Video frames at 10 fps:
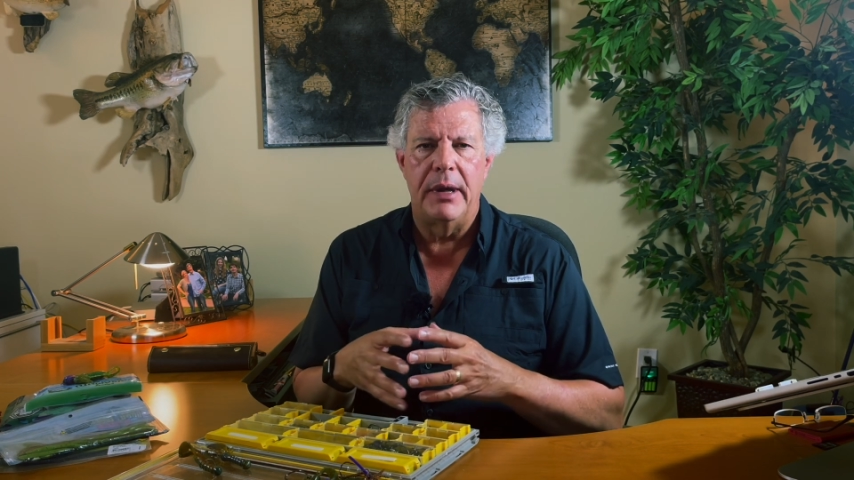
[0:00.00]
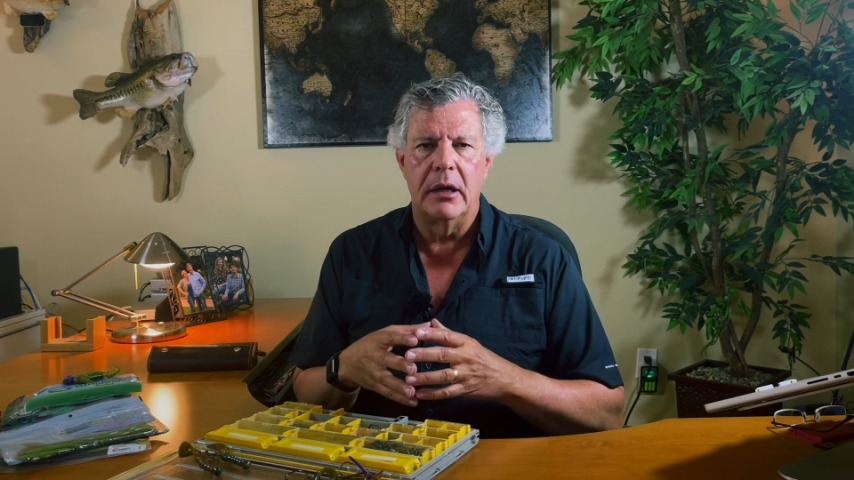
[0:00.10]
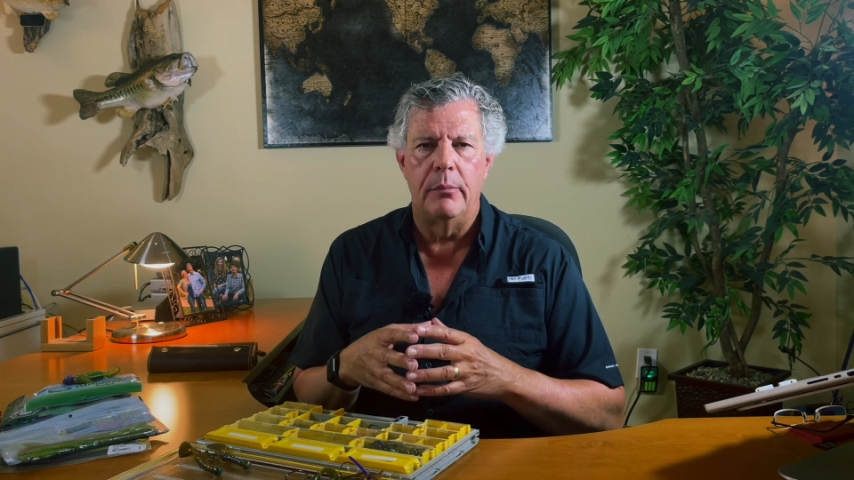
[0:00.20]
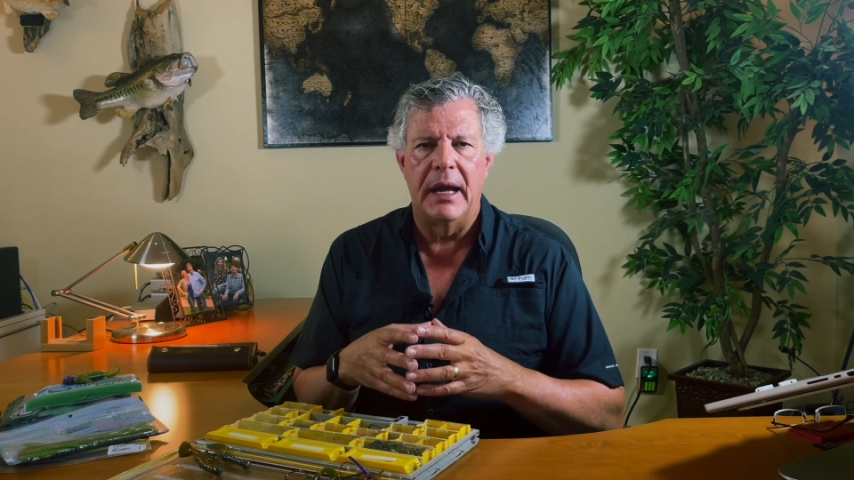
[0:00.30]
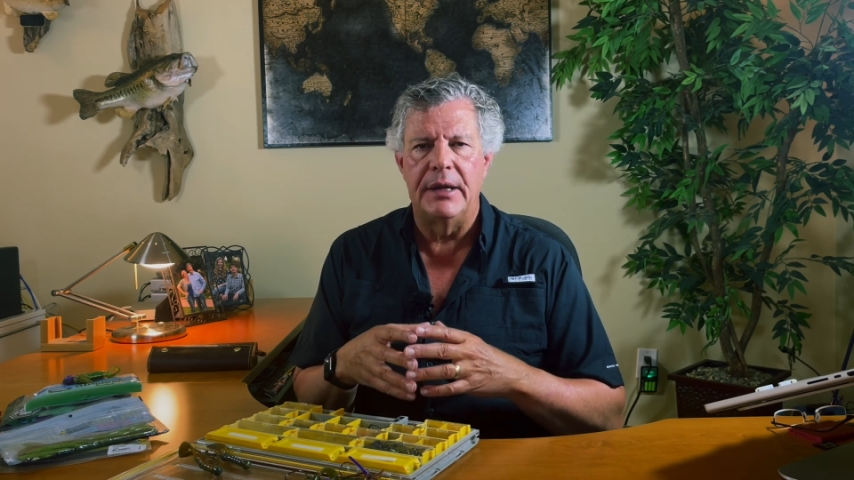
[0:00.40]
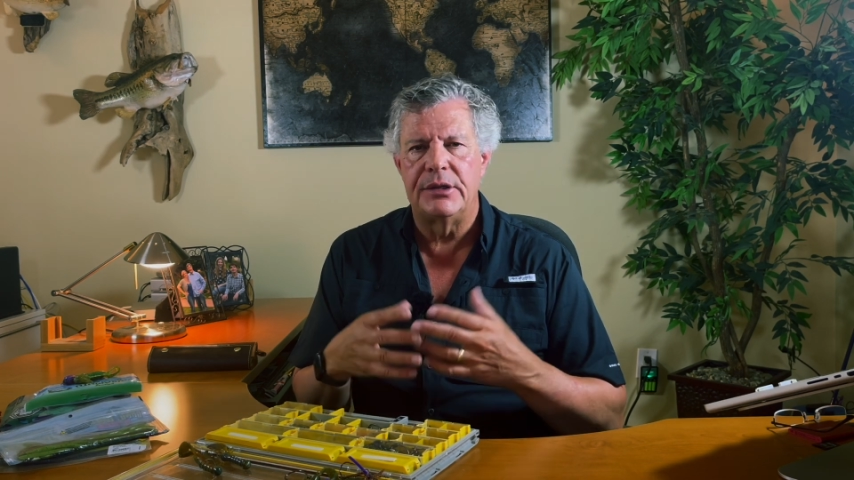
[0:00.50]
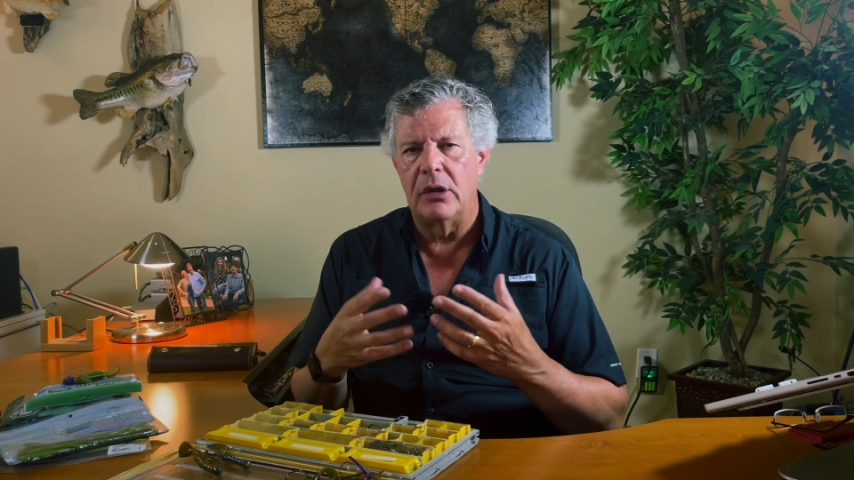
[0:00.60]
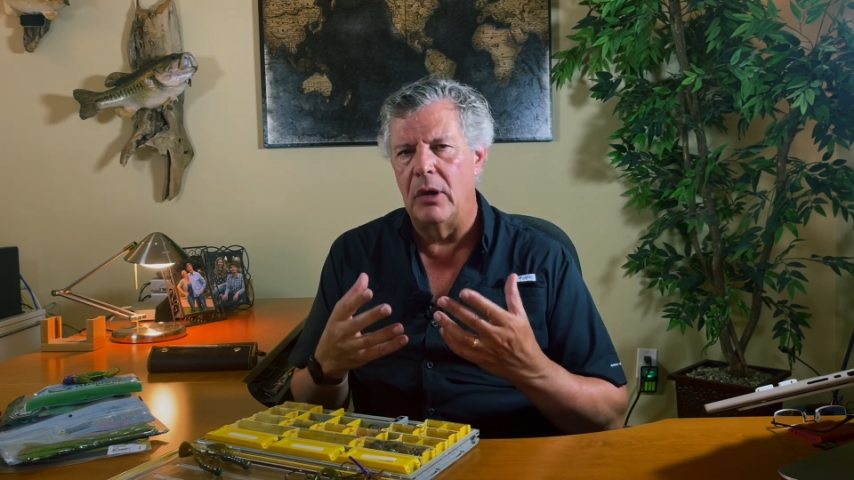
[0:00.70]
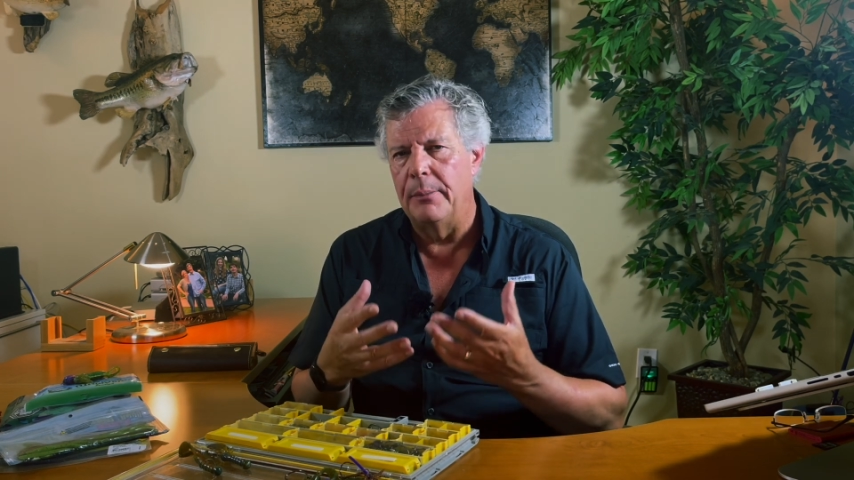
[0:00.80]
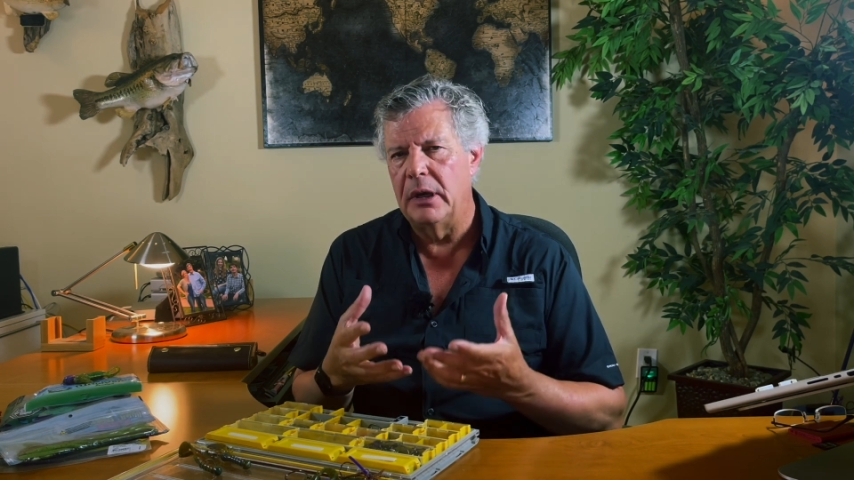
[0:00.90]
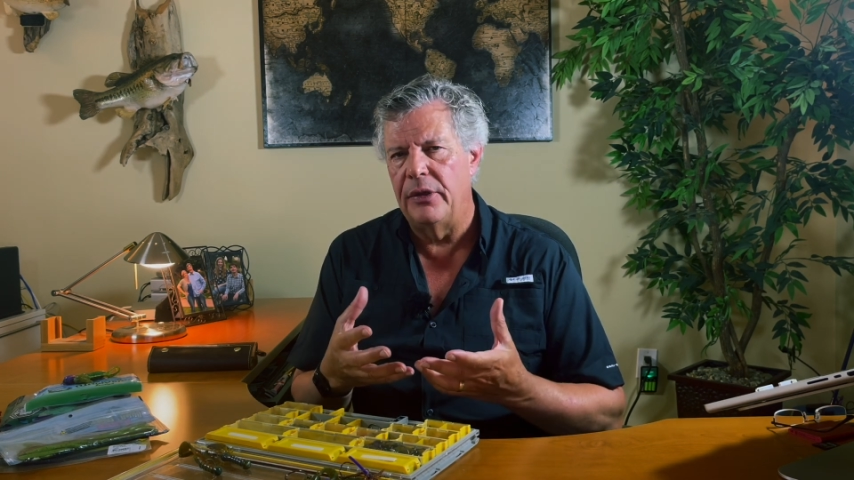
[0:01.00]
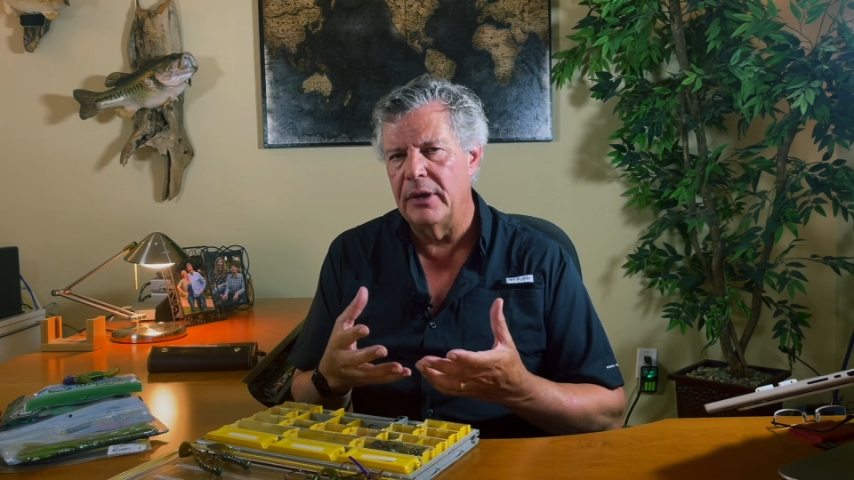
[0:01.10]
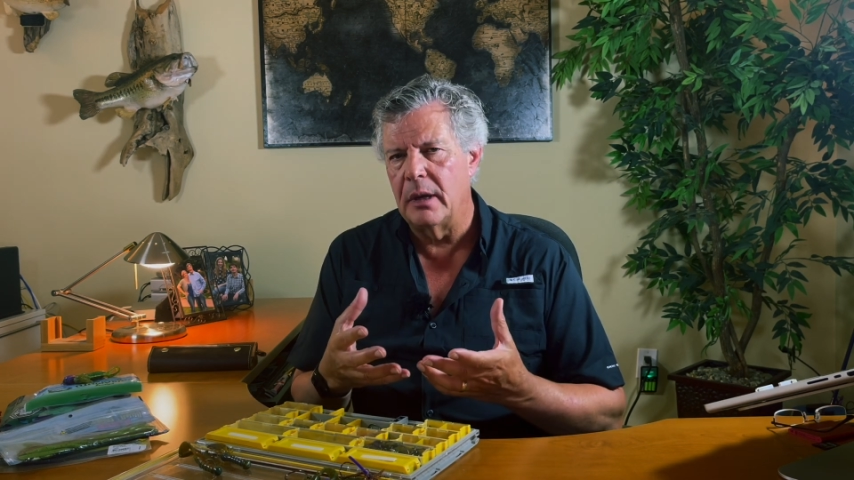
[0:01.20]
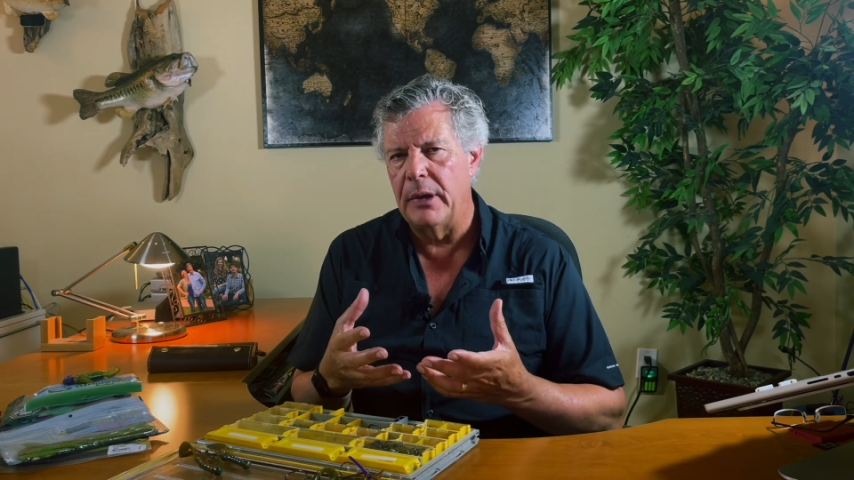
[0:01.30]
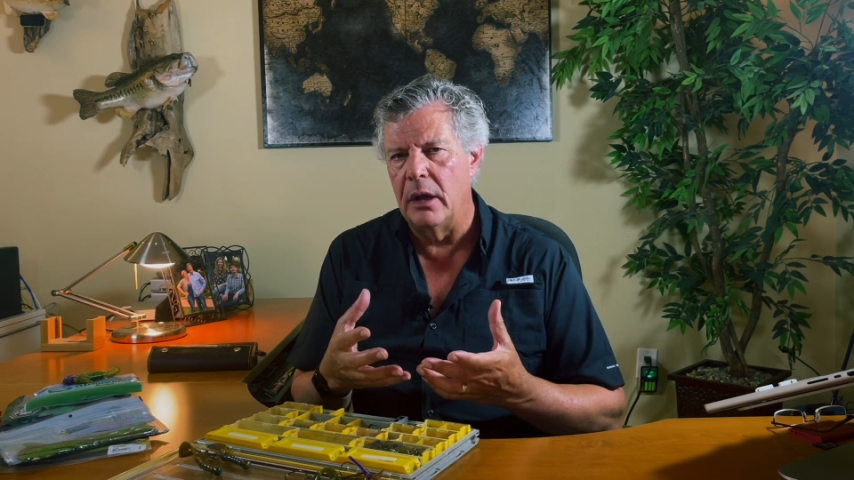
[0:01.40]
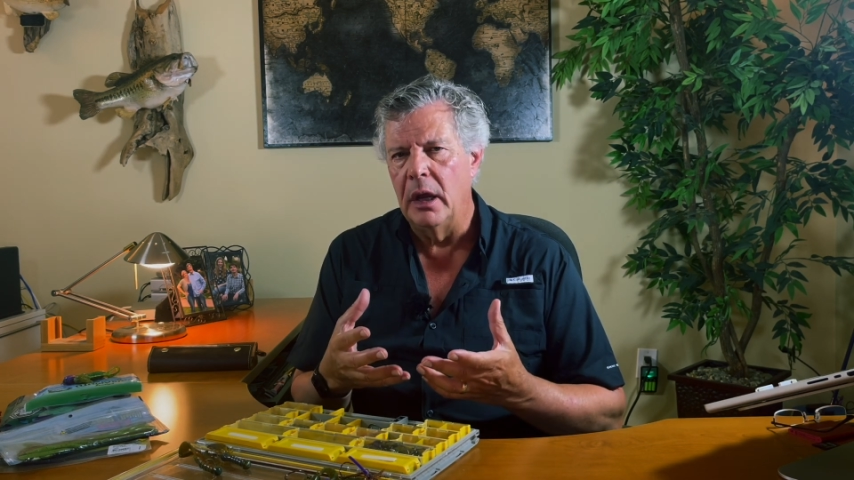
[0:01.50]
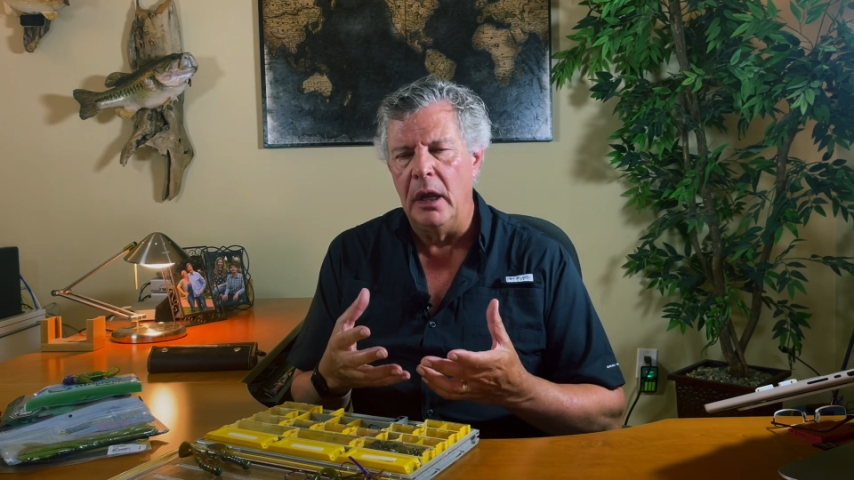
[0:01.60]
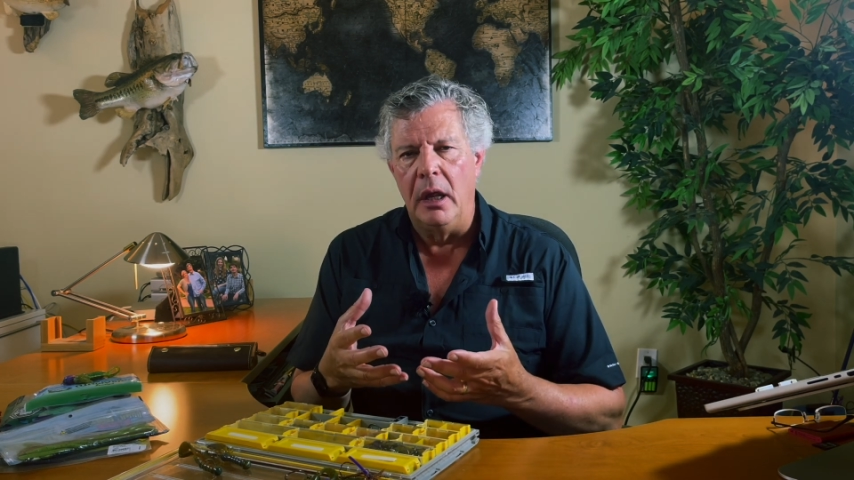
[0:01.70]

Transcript: bigger bites, so I'm going to think about